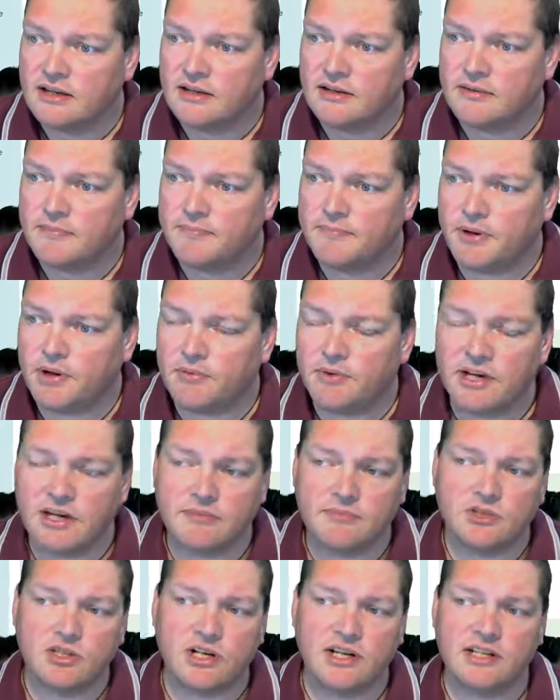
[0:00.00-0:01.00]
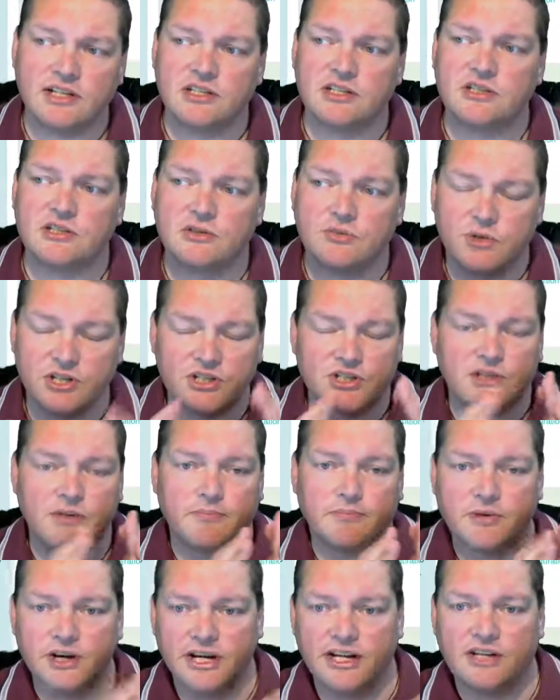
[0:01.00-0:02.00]
But when I'm trying to switch the
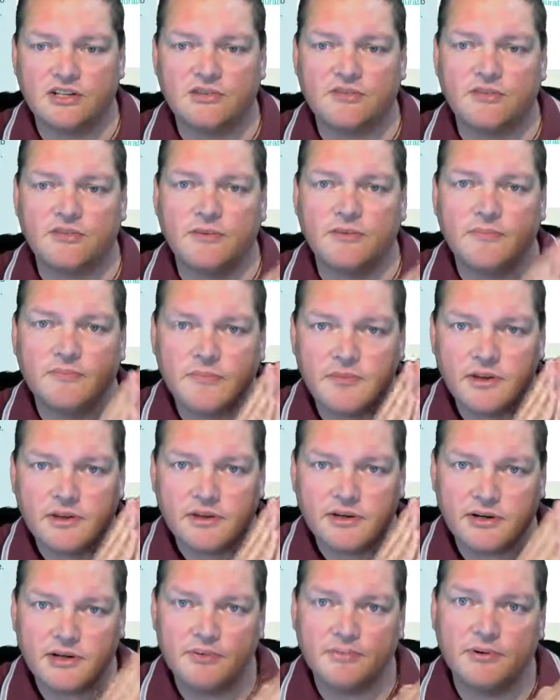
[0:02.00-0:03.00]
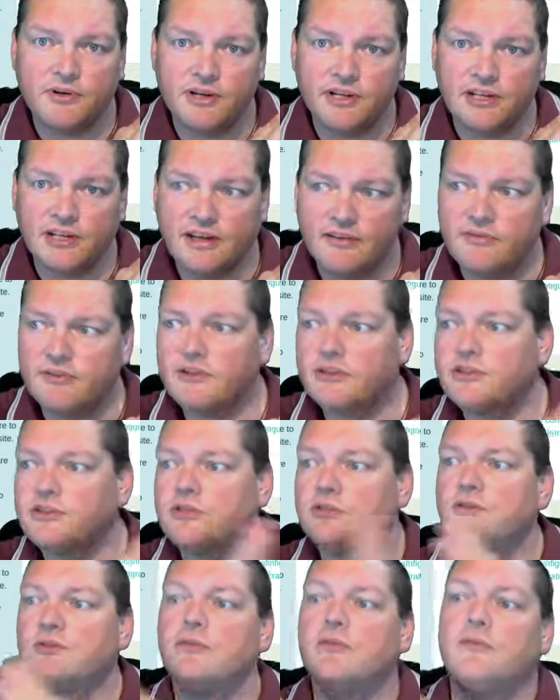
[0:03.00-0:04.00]
branch from 3.11
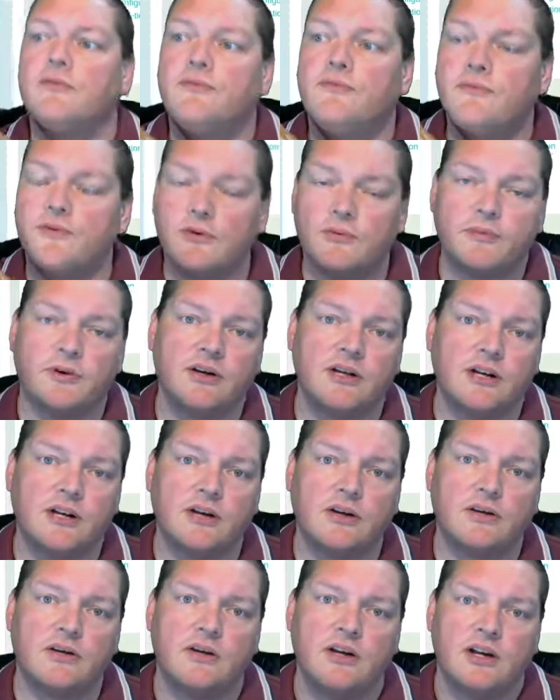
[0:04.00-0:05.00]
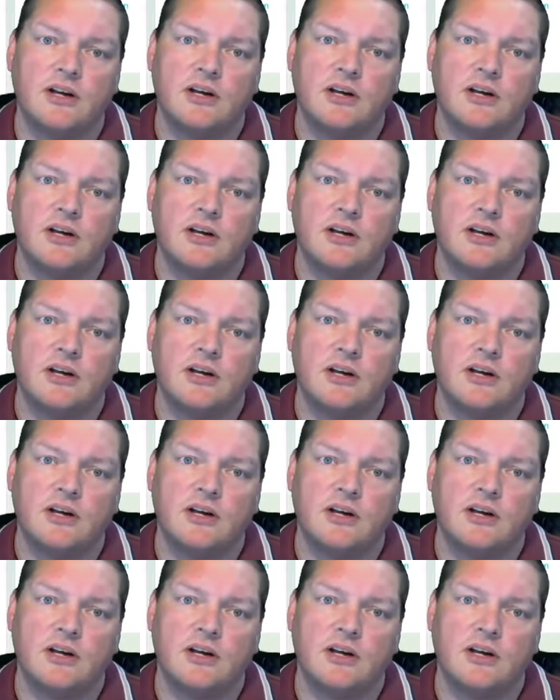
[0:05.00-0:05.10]
to 4.0,